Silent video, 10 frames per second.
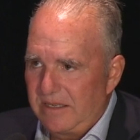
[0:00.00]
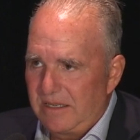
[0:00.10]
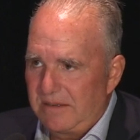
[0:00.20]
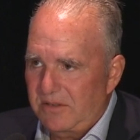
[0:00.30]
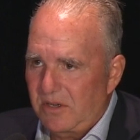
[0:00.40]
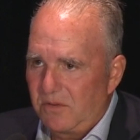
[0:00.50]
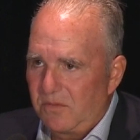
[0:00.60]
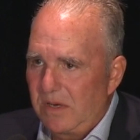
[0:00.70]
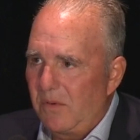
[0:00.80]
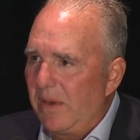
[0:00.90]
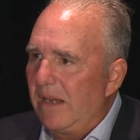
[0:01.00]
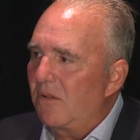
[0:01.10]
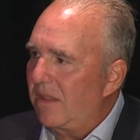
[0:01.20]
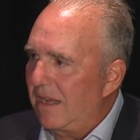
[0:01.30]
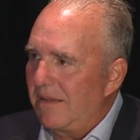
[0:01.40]
Uh, so we we
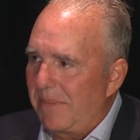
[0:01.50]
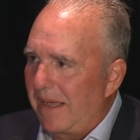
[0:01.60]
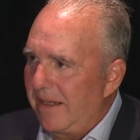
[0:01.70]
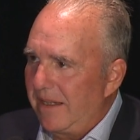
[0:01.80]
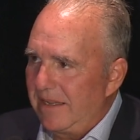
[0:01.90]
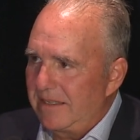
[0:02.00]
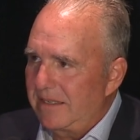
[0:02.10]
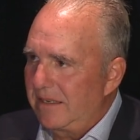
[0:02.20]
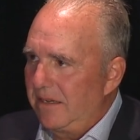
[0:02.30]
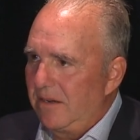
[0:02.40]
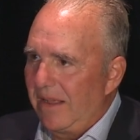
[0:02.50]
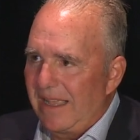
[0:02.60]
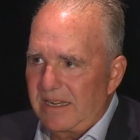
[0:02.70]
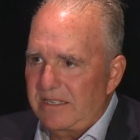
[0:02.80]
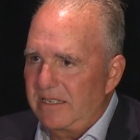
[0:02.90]
don't think about it as you know
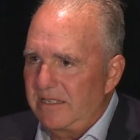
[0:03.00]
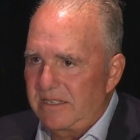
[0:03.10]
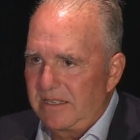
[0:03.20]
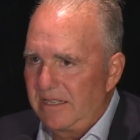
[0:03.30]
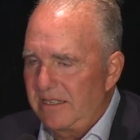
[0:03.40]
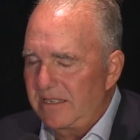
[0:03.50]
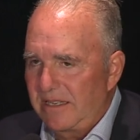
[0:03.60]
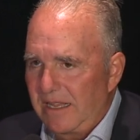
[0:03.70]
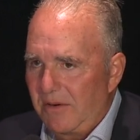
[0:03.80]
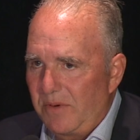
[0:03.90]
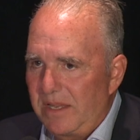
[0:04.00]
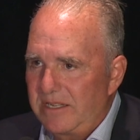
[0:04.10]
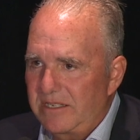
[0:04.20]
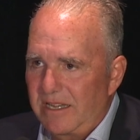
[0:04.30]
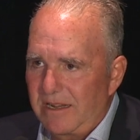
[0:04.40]
exits and this and that. We
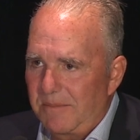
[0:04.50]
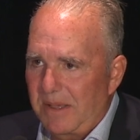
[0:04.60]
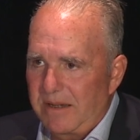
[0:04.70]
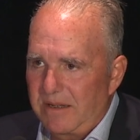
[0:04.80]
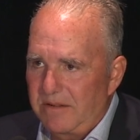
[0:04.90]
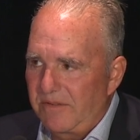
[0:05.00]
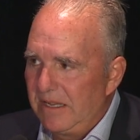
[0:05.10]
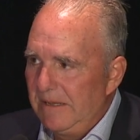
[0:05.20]
just think about it of